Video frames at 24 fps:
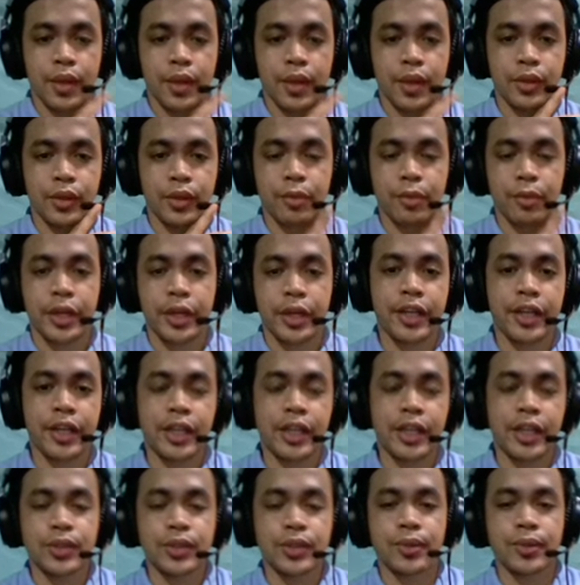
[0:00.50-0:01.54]
Good morning,
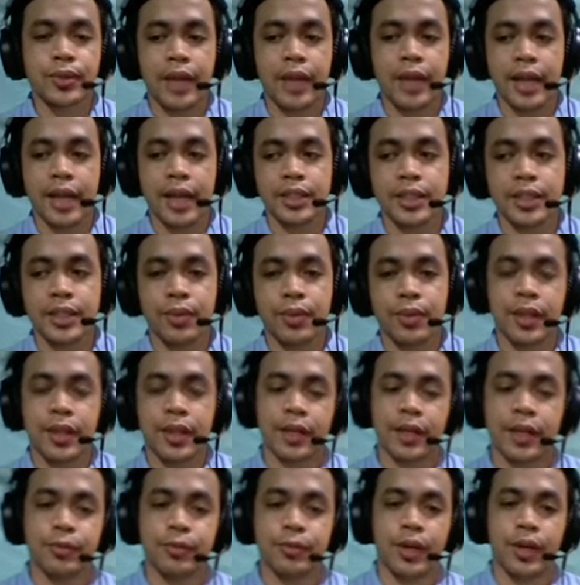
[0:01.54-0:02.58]
grade 2 class.
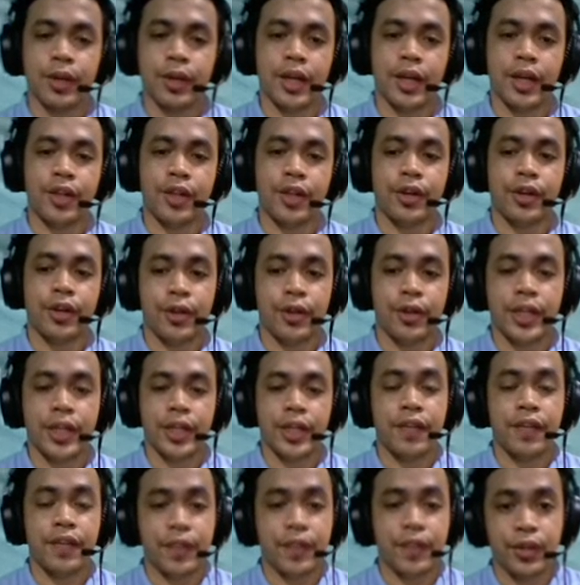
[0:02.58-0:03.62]
Welcome to another
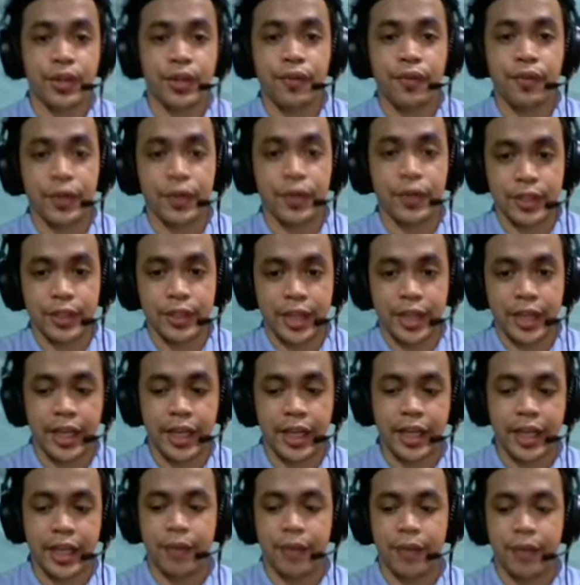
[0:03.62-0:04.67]
recorded video for
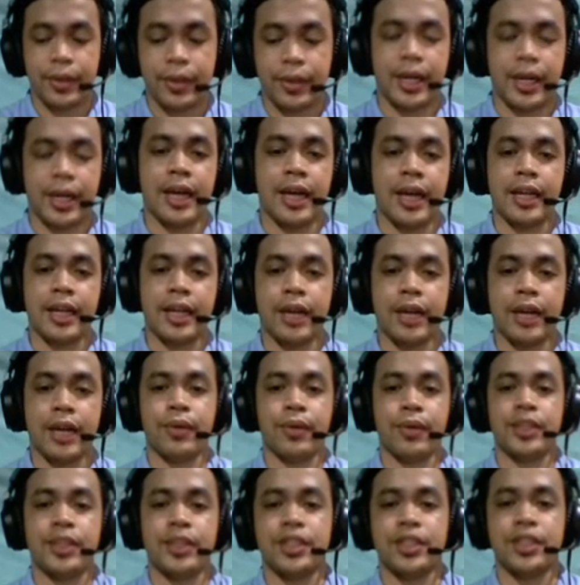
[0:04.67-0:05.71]
today in our
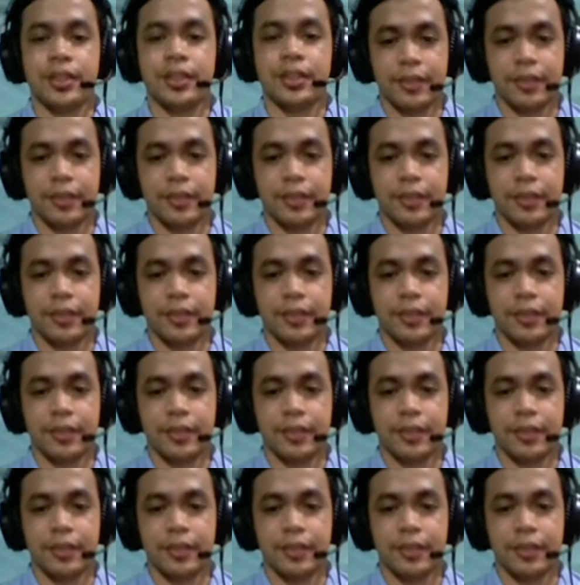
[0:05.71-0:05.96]
language.